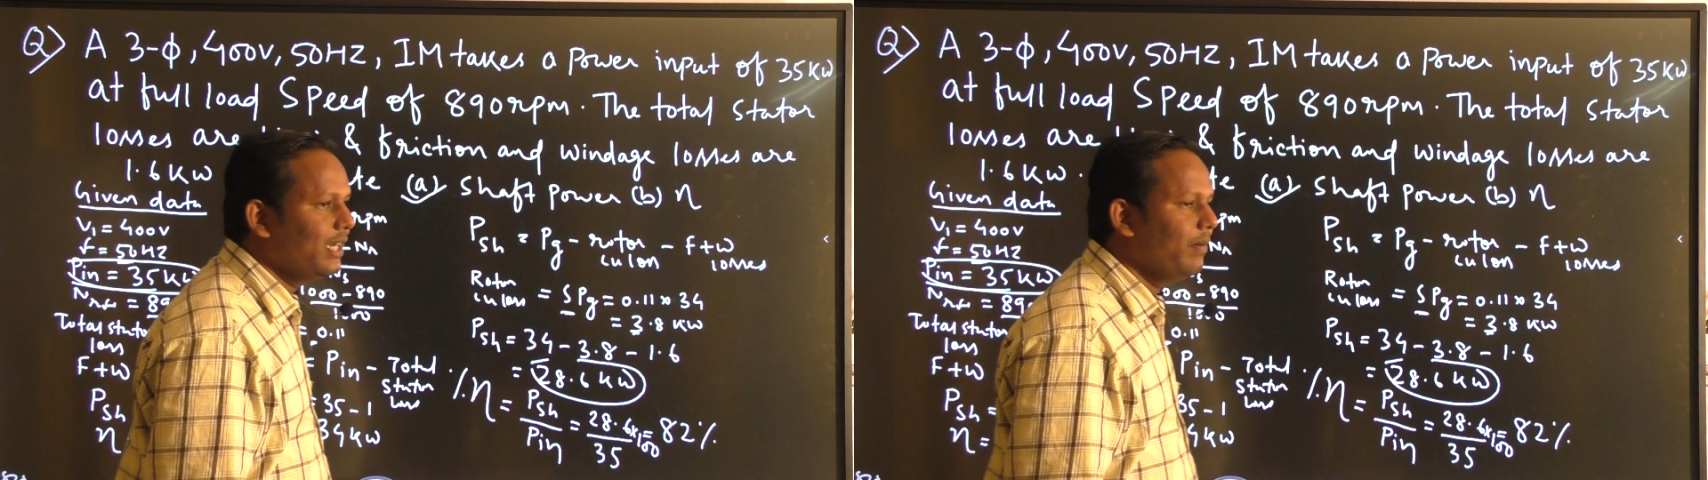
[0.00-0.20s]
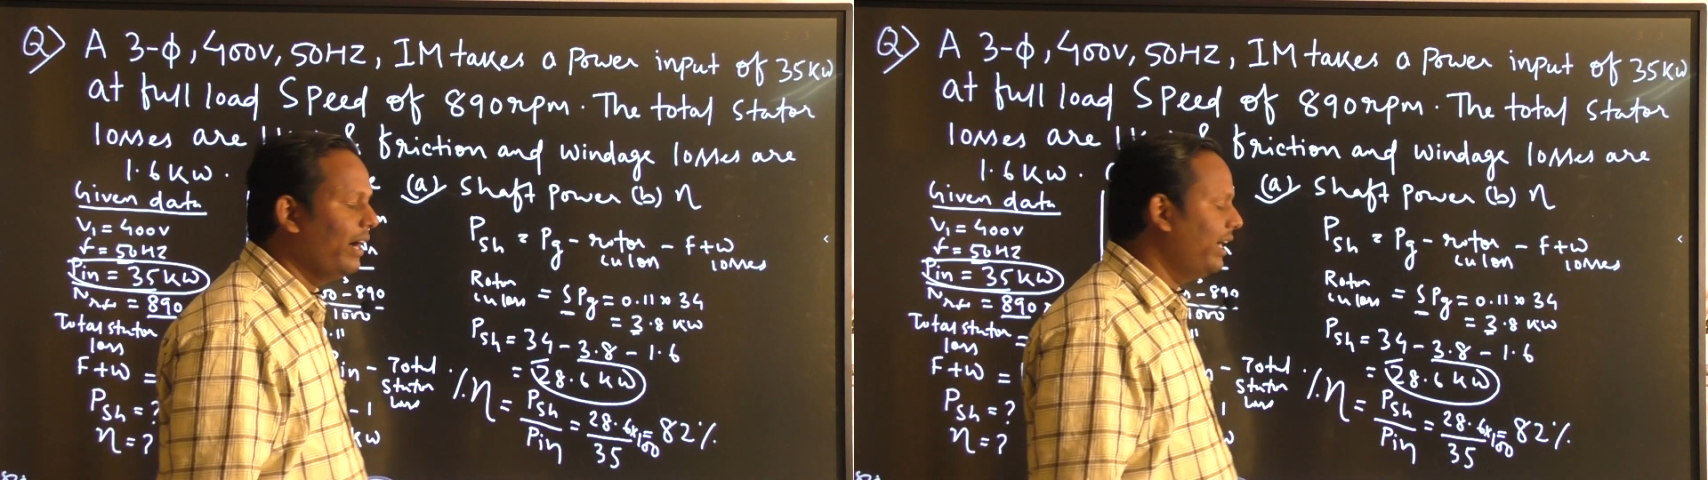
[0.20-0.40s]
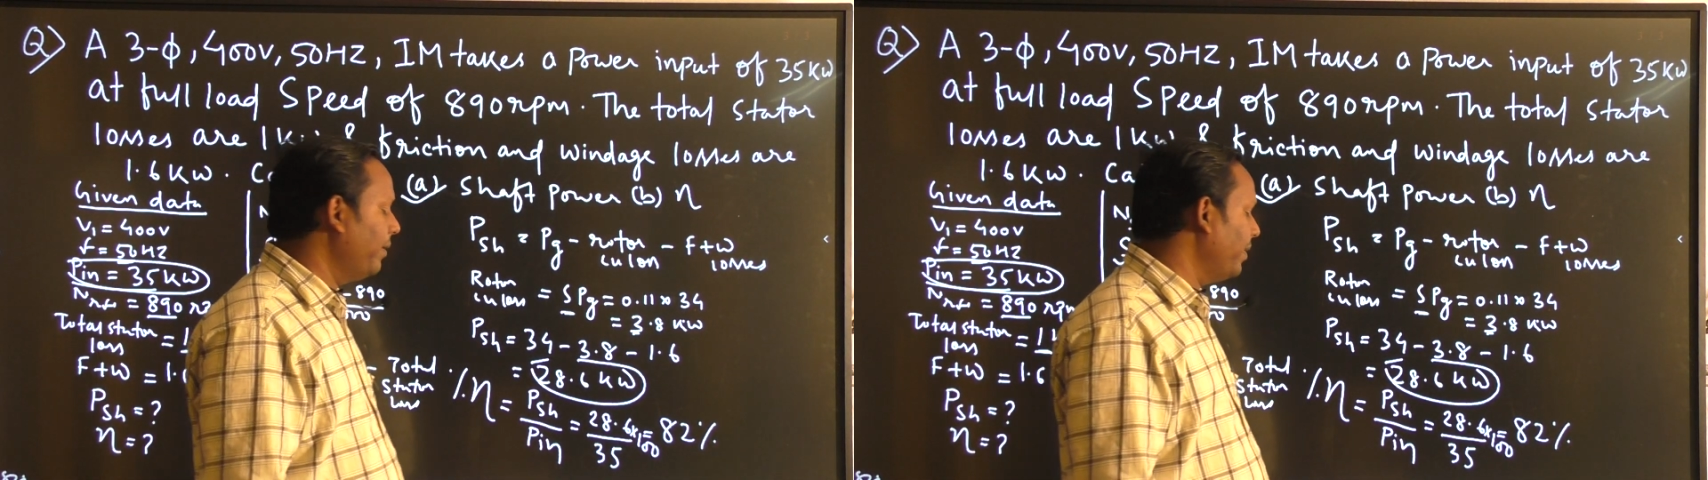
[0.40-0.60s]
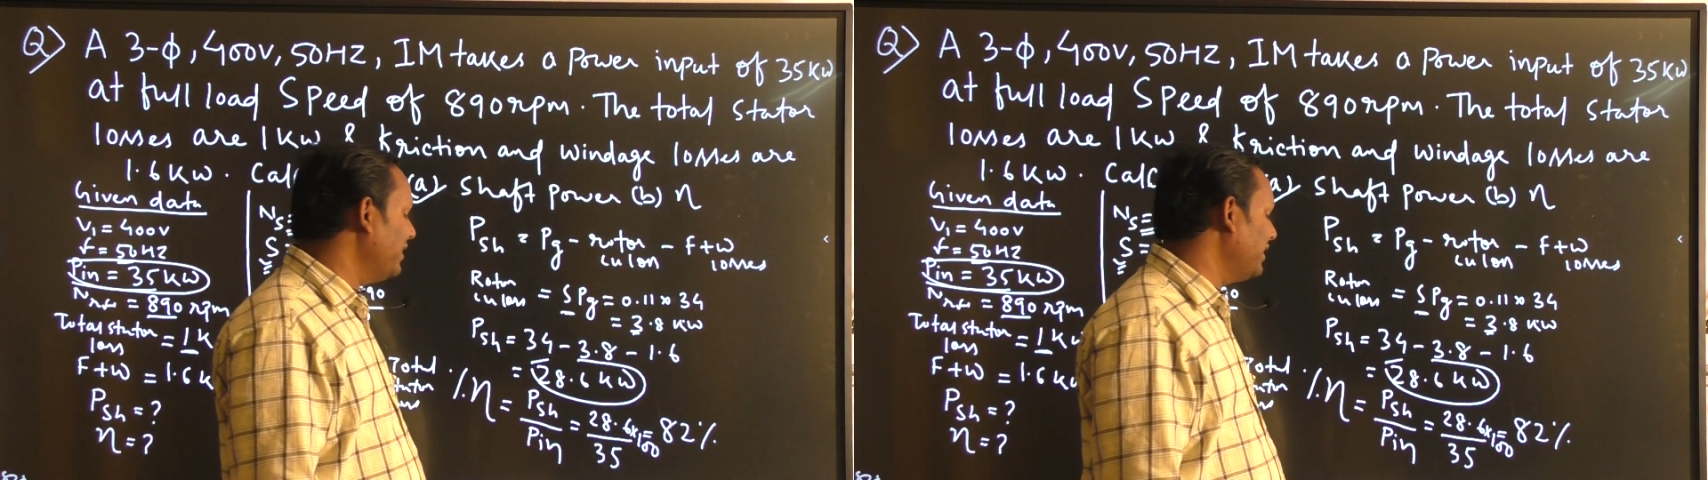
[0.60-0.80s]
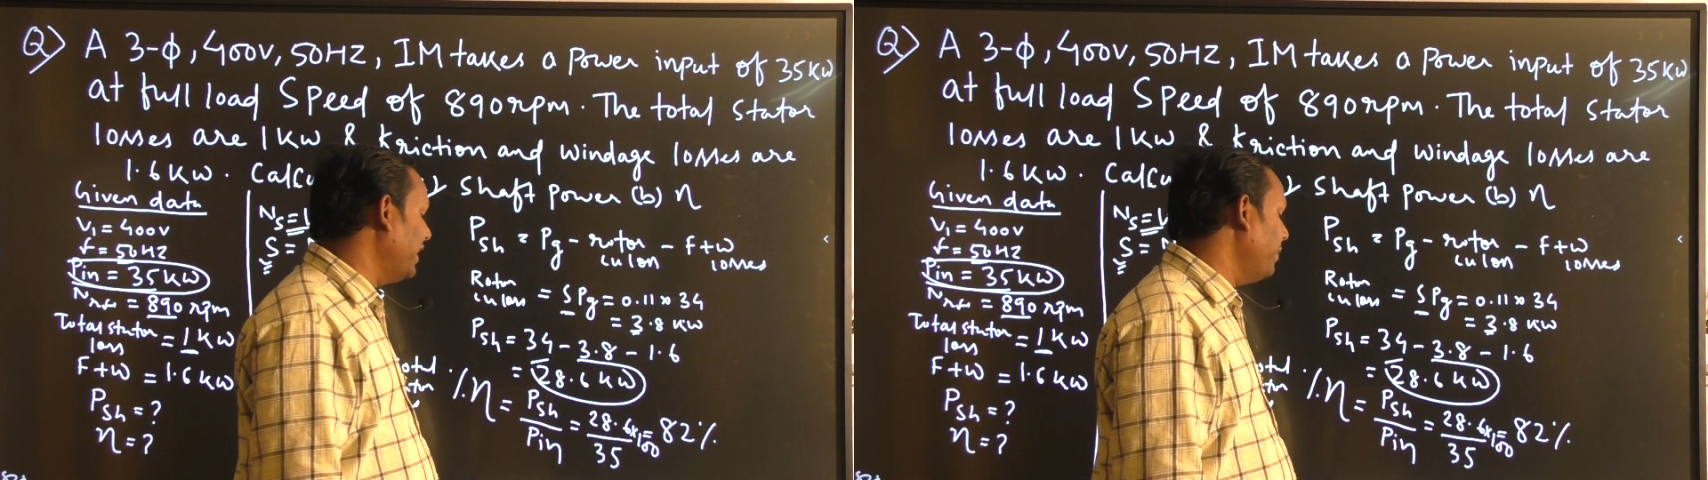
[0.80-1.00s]
divided by
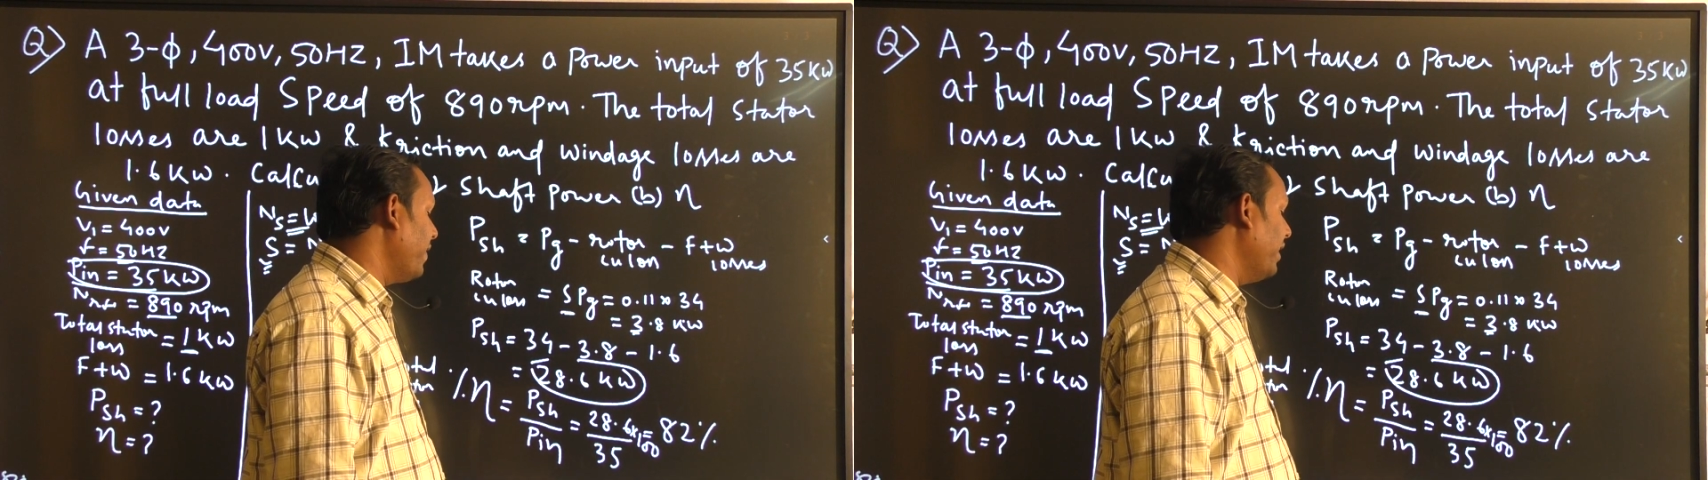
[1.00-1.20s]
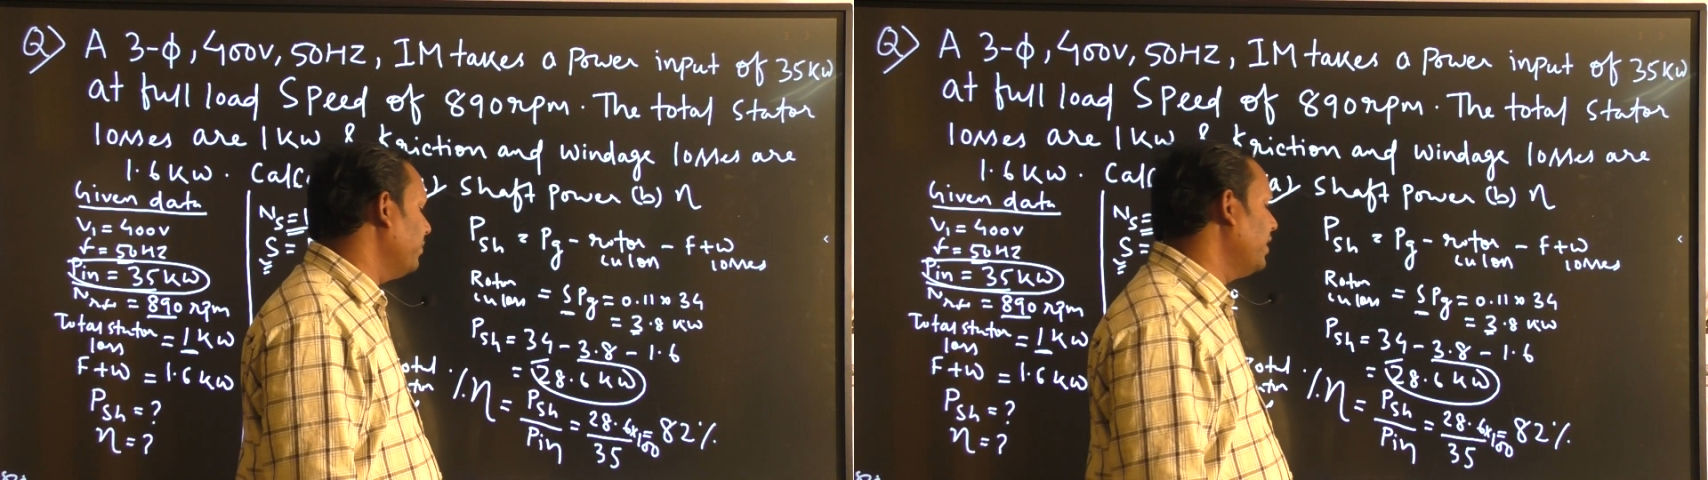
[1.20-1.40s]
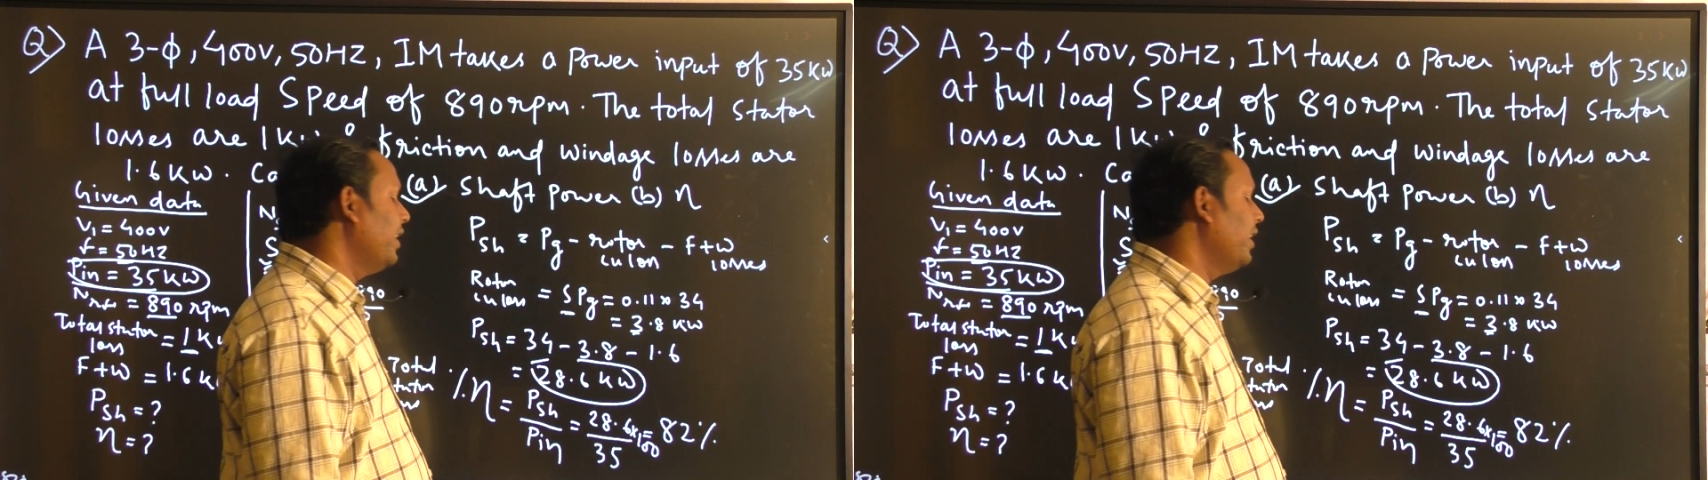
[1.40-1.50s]
35